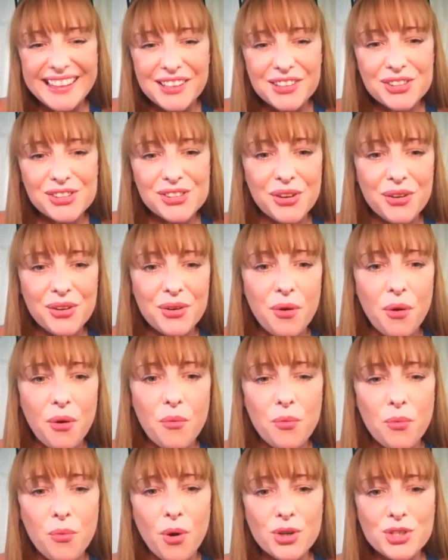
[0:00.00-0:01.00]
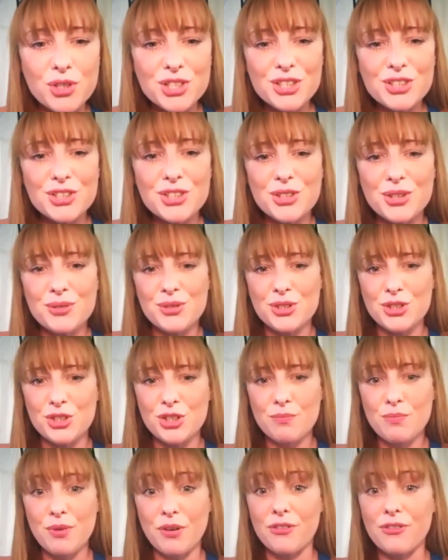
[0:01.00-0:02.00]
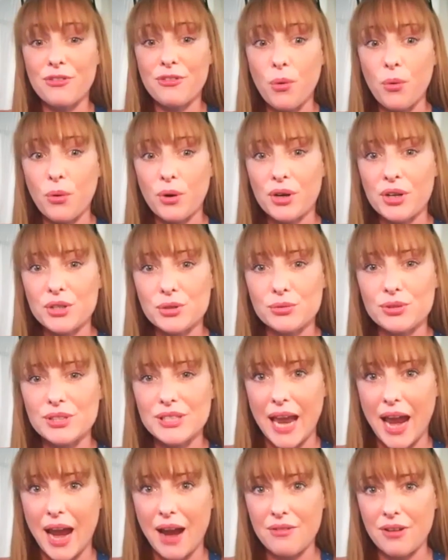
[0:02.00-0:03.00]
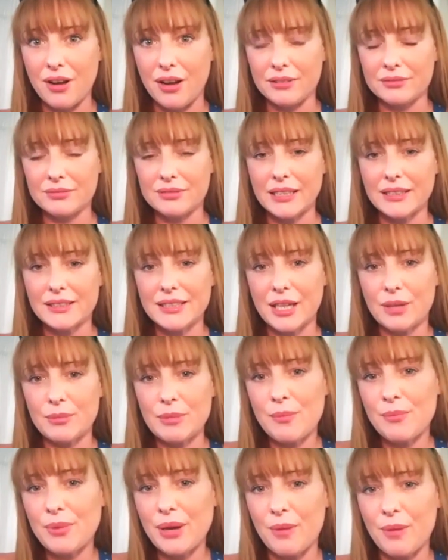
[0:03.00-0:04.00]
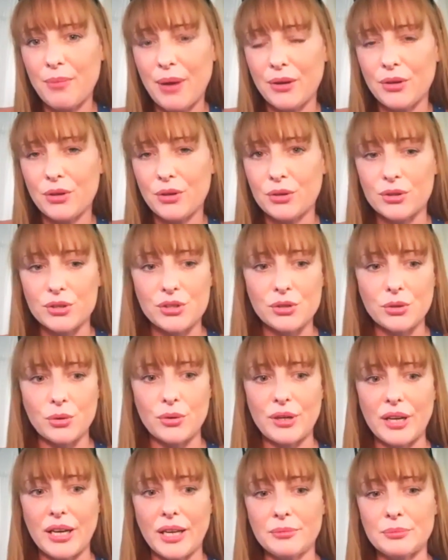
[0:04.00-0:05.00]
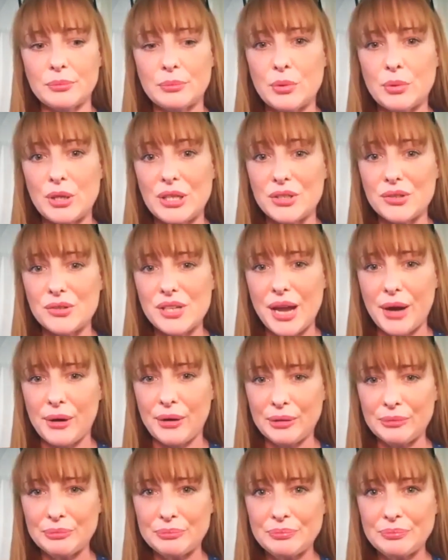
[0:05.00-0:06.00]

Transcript: So what did you do before doTERRA? Like, tell me a bit about your story pre-doTERRA.